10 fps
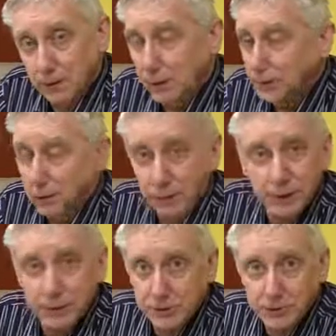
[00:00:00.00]
In some way
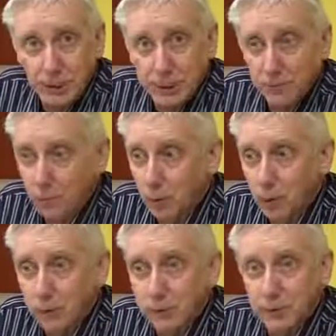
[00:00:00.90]
it's the same
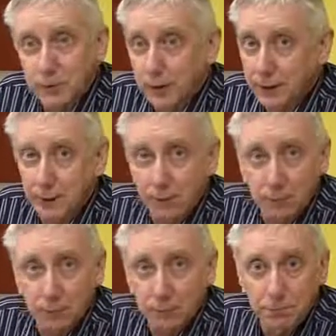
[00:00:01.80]
with clinical
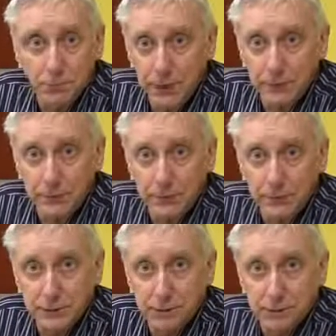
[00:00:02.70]

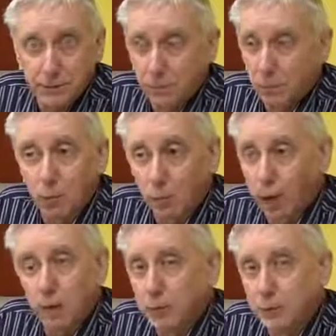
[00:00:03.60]
practice.
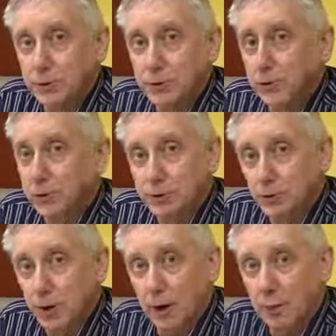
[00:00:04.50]
Why would you
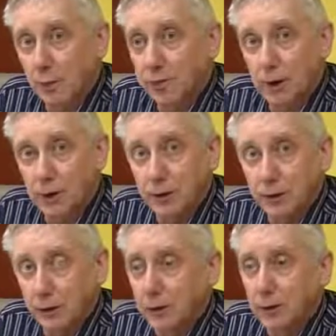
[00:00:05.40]
prescribe a drug
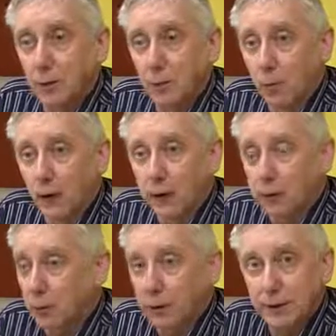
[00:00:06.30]
where
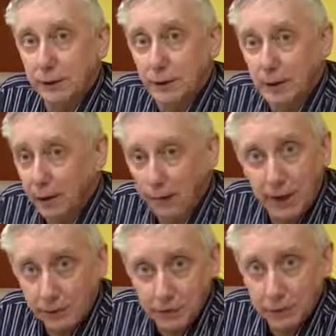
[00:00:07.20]
quite
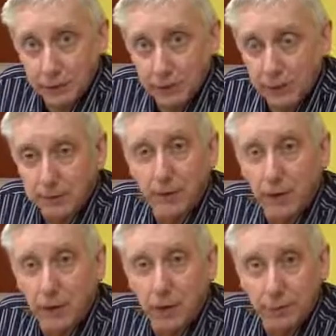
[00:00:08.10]
evidently
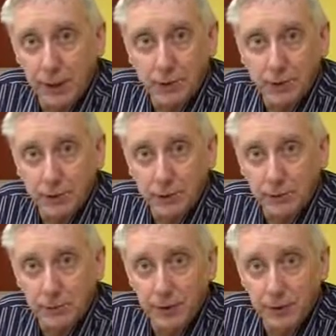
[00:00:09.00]
there are better drugs
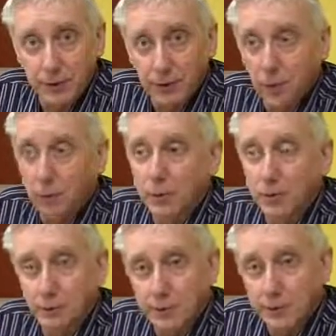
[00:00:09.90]
available which
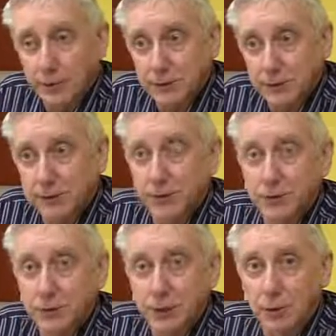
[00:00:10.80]
have been tested and
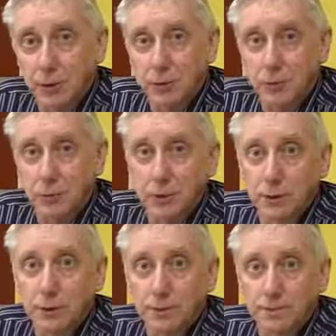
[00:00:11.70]
shown to
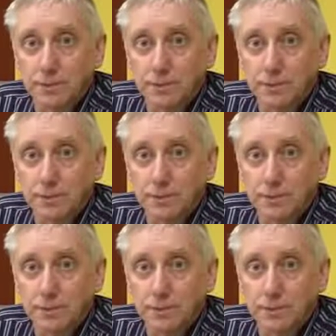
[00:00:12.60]
work?